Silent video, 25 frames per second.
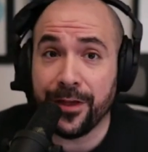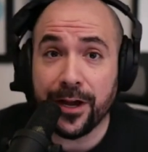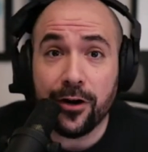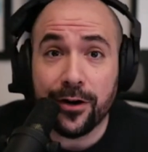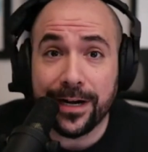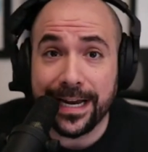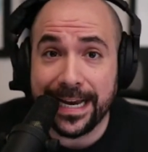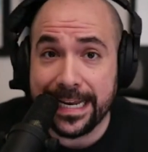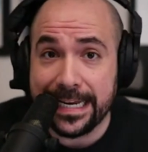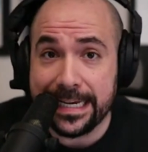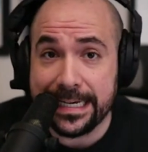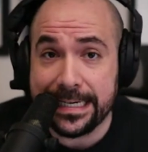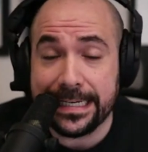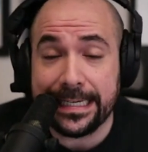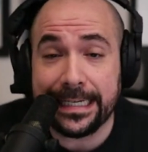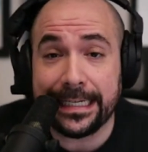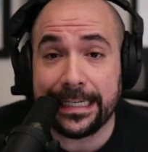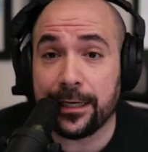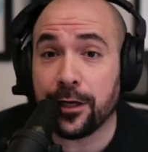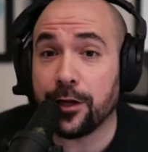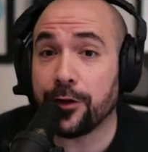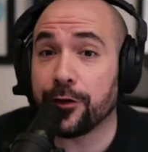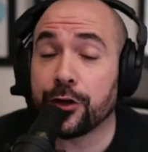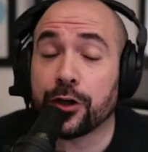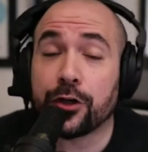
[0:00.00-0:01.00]
They're
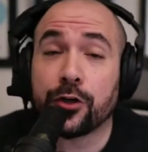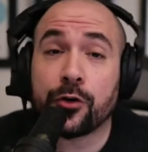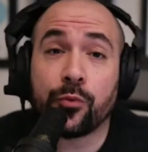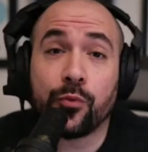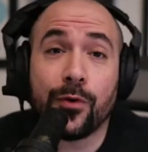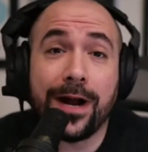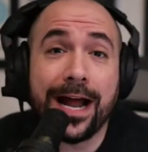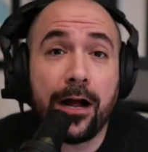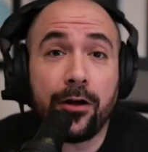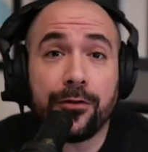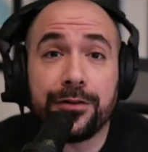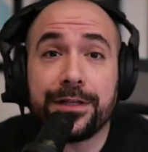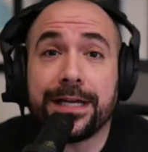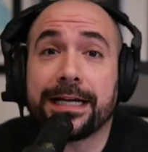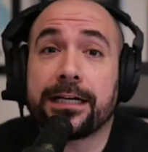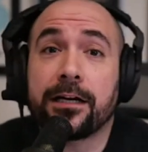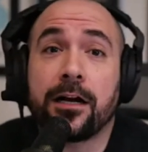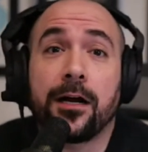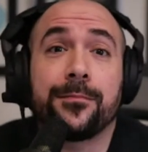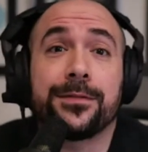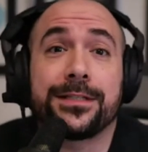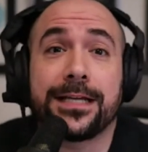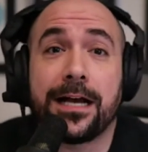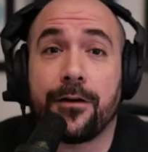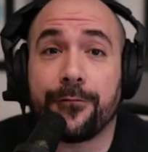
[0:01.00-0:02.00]
Indian. The crowd
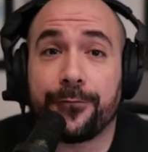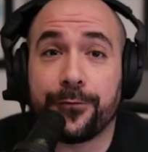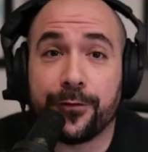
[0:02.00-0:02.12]
that comes